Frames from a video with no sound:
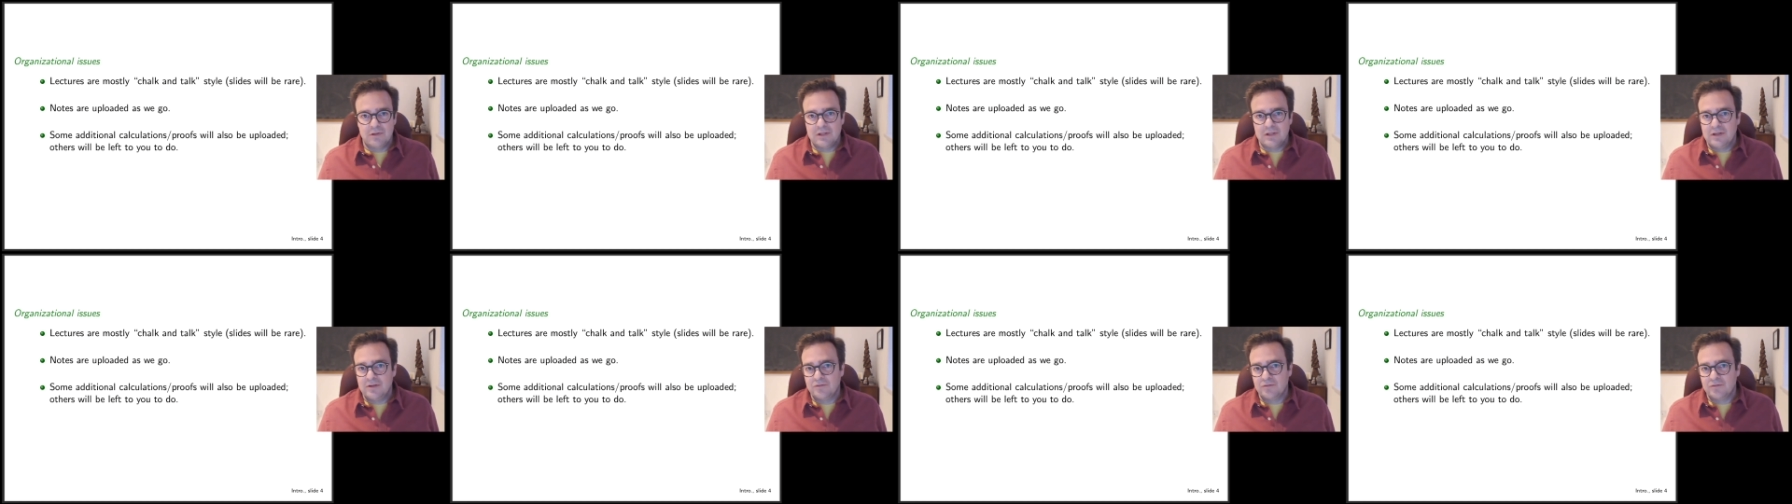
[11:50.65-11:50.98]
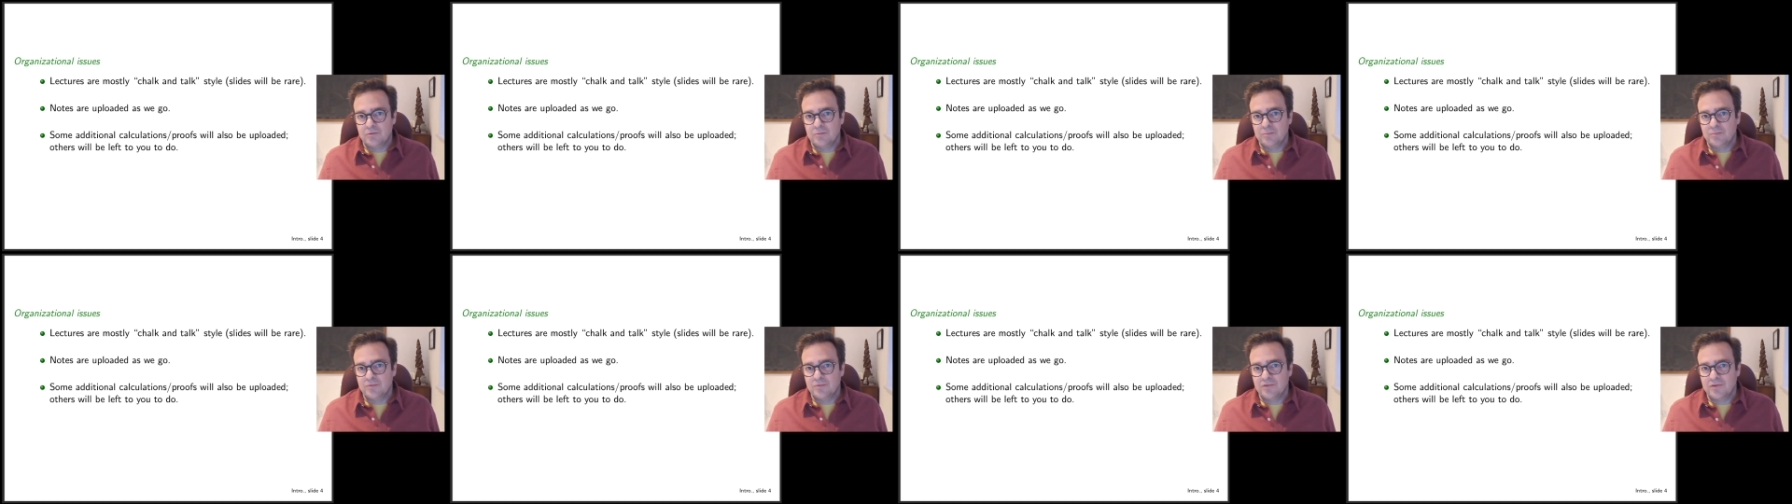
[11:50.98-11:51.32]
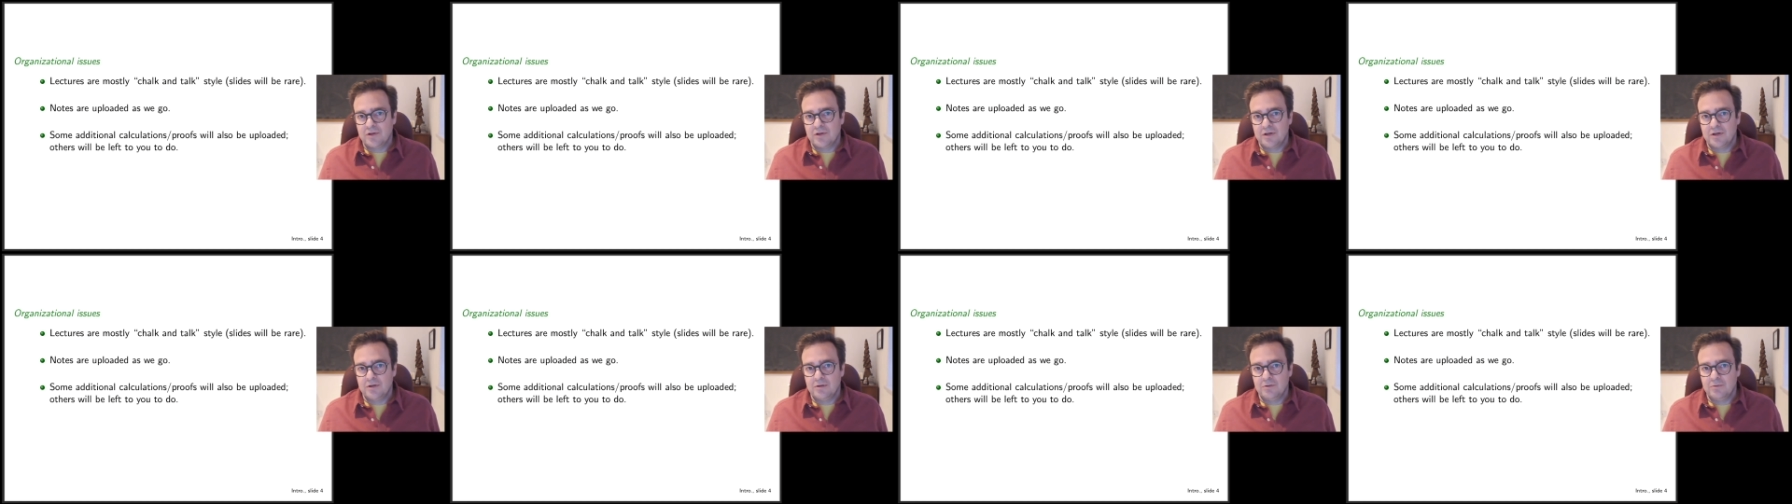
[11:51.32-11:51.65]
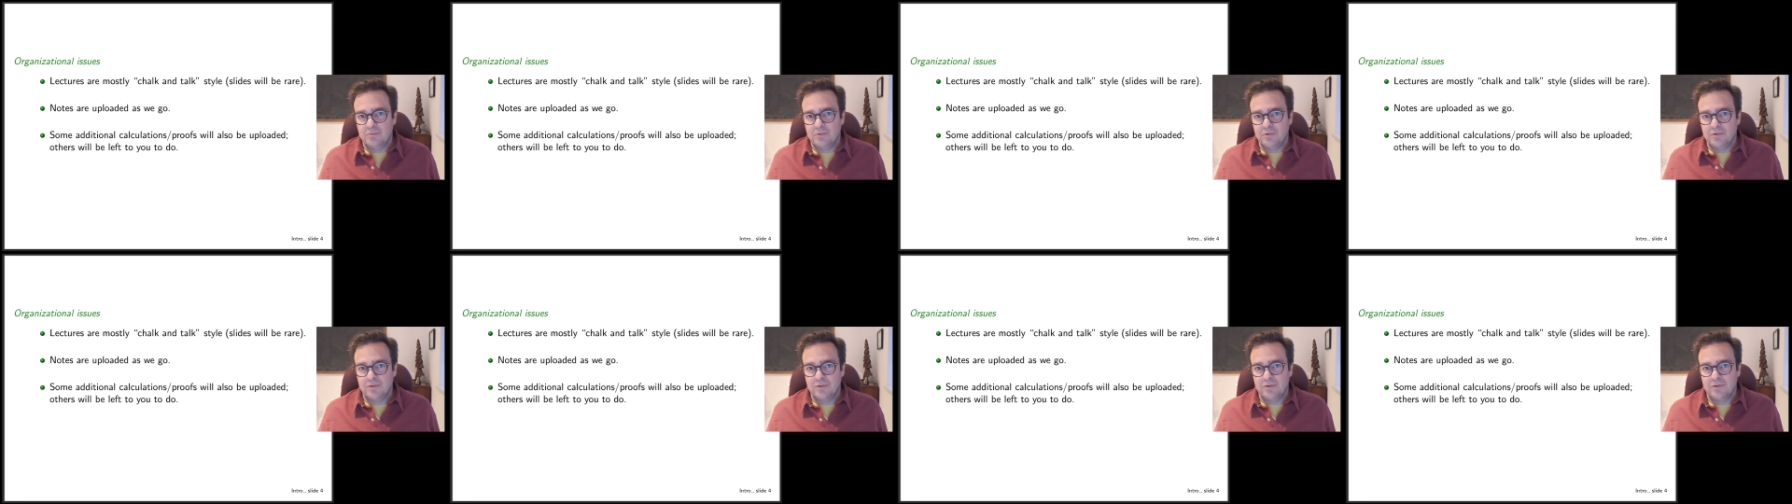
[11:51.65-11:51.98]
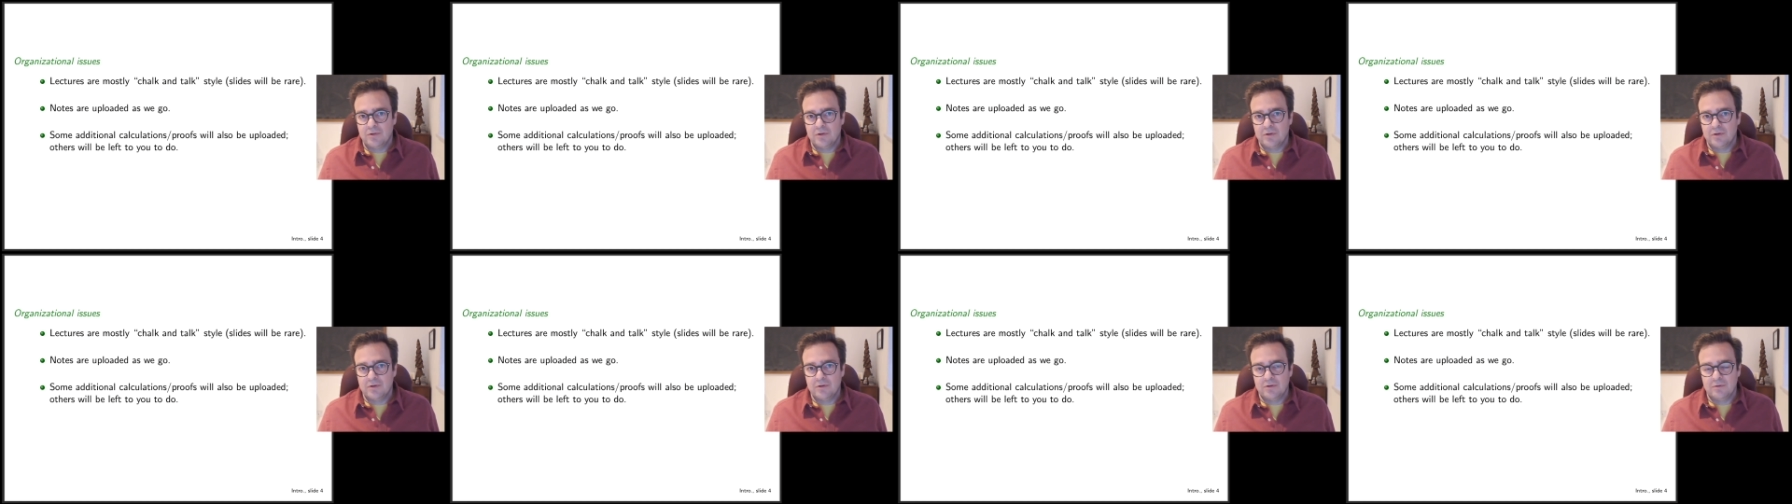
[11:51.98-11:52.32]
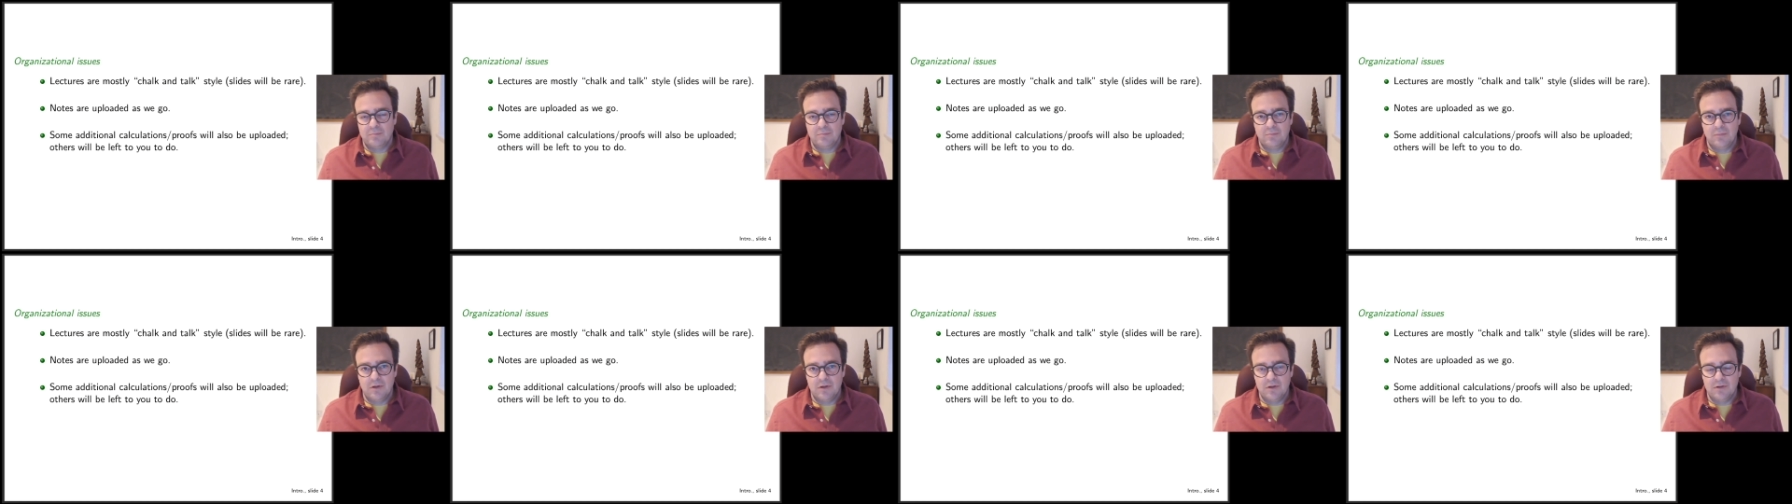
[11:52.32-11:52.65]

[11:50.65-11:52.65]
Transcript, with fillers: classroom style with, uh,